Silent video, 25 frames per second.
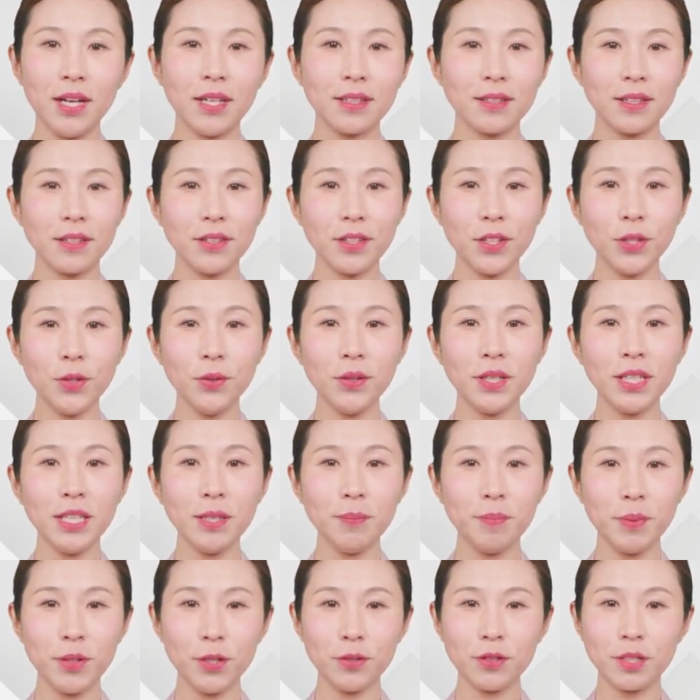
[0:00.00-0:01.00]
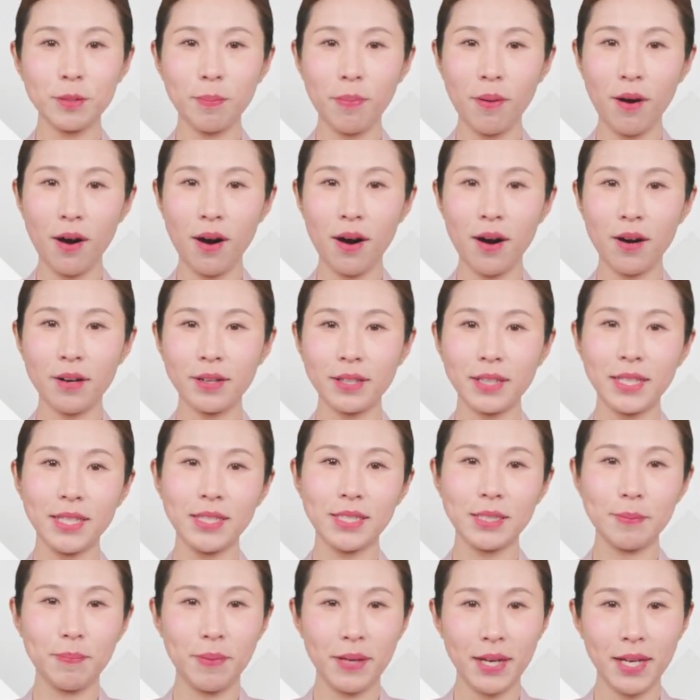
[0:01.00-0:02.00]
The newly built part
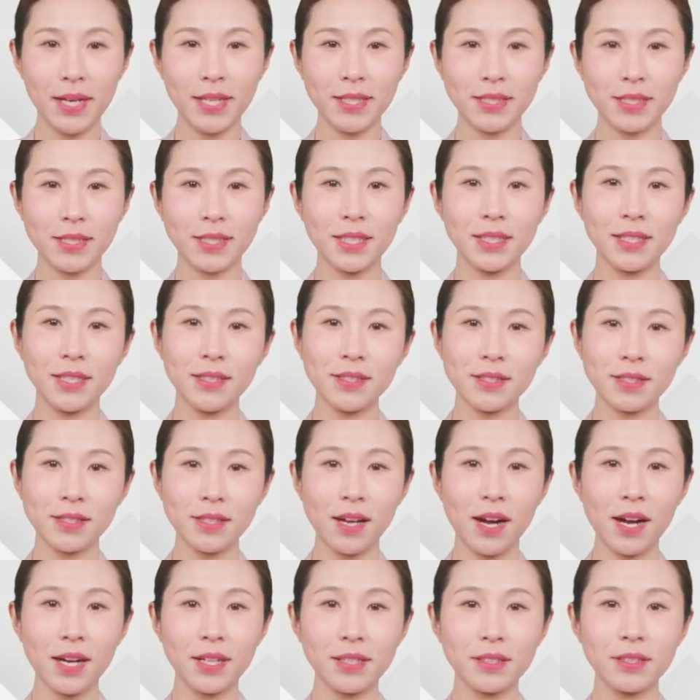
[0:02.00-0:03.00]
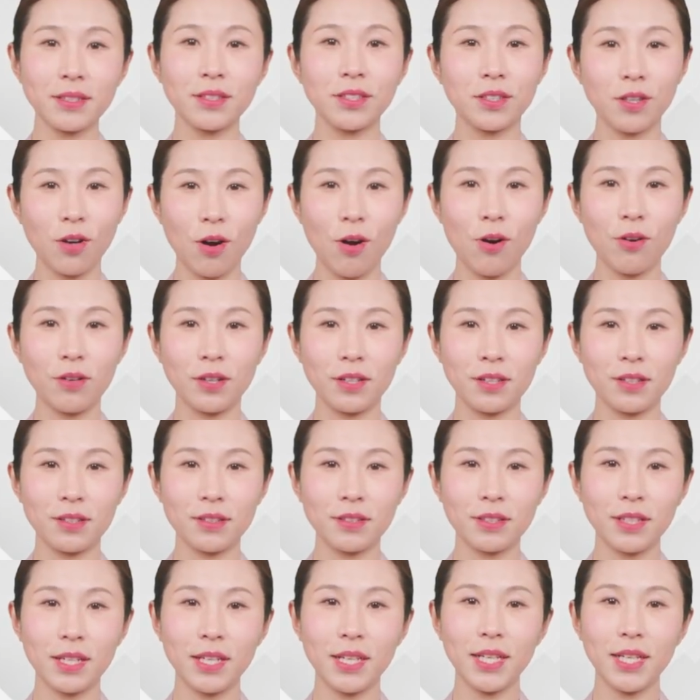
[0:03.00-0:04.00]
is placed inside the corner.